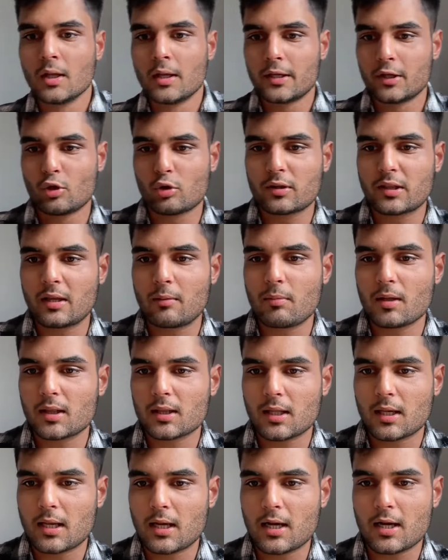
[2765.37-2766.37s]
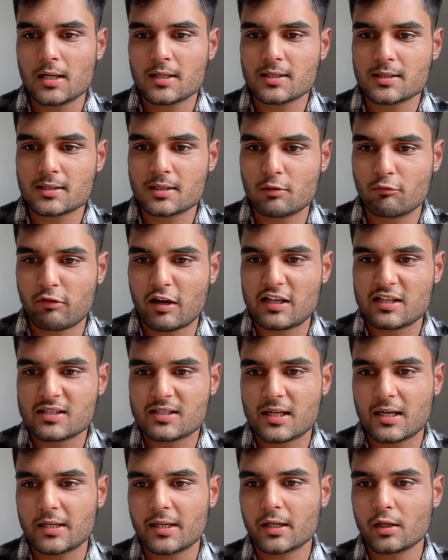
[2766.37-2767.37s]
Yukti Mittal asks, while
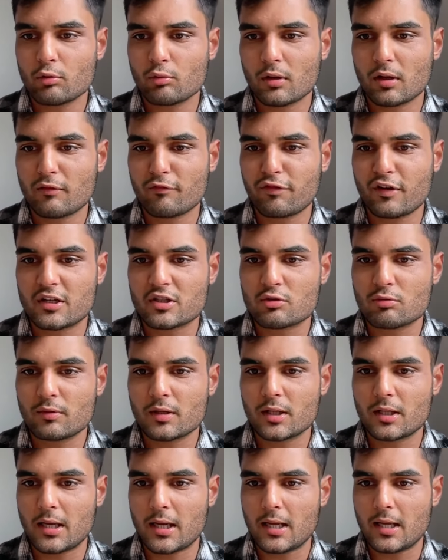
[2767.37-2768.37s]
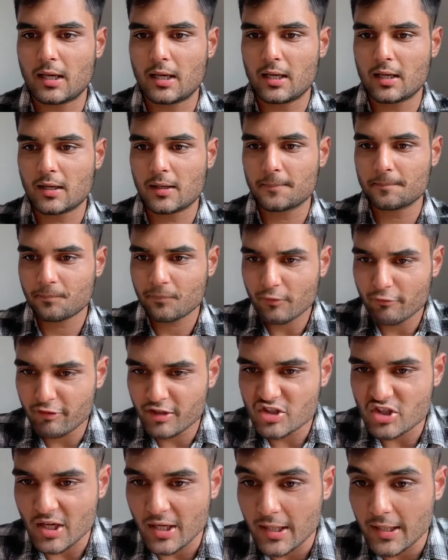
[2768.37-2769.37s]
starting to learn French,
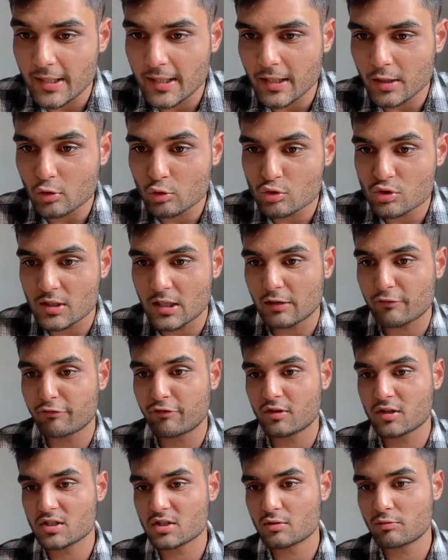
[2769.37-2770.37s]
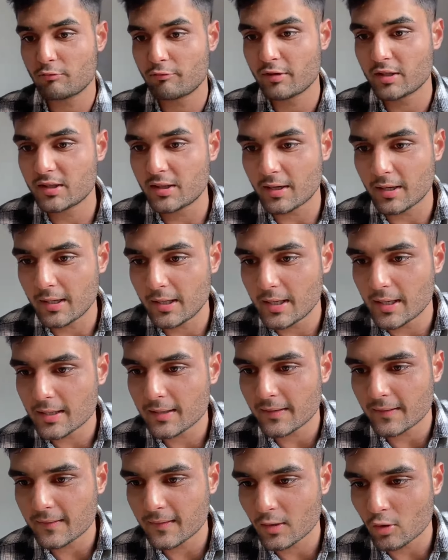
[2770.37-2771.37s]
which area to start first, with reading,
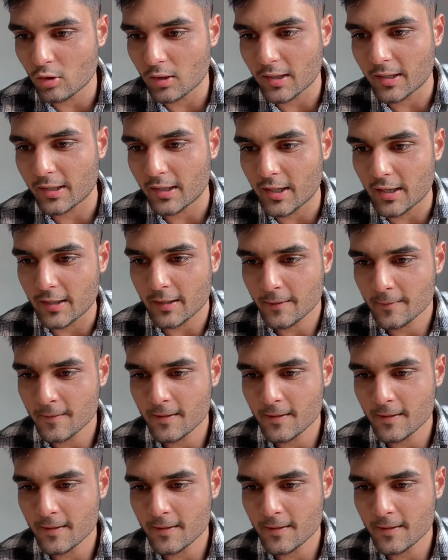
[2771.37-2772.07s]
listening, or writing?